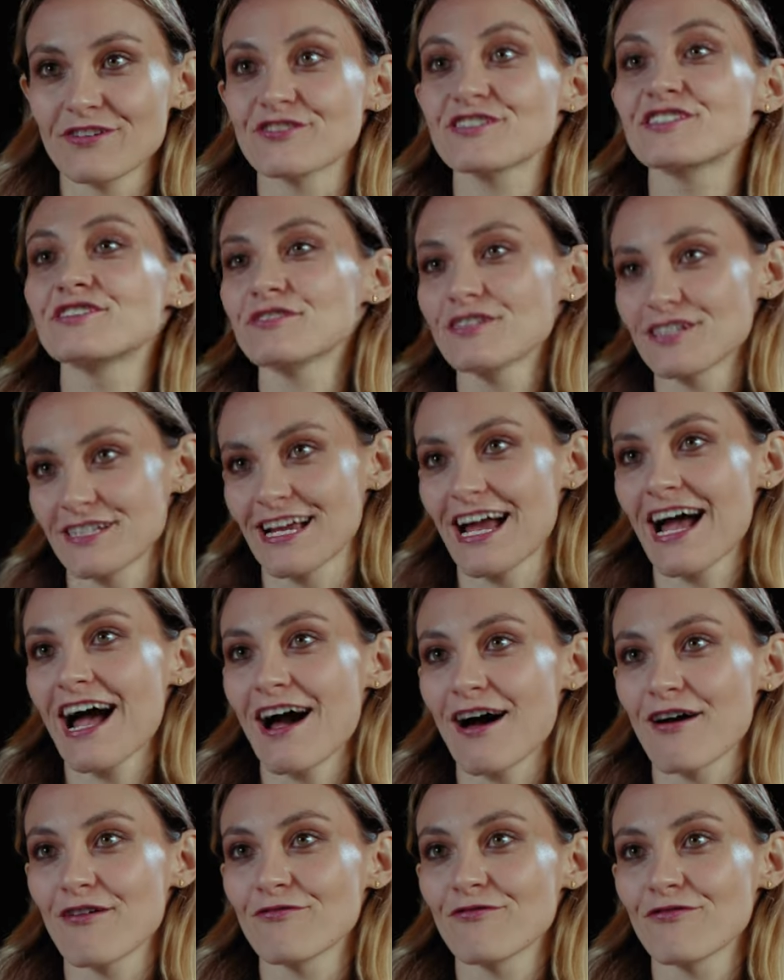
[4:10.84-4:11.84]
you're still gonna
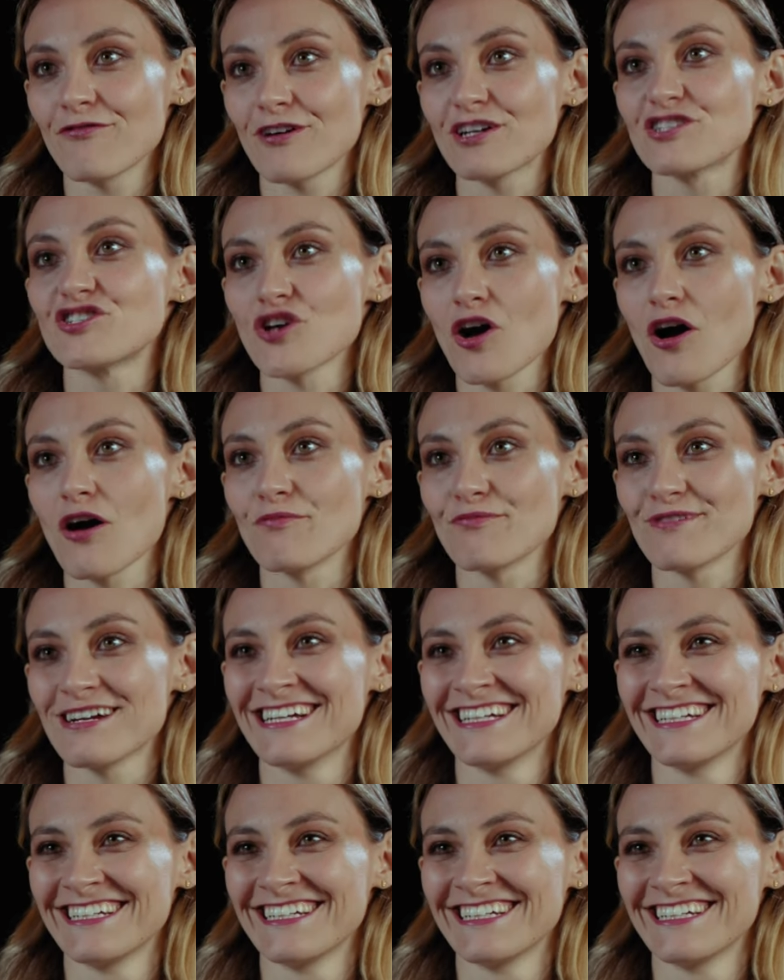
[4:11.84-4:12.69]
have a job.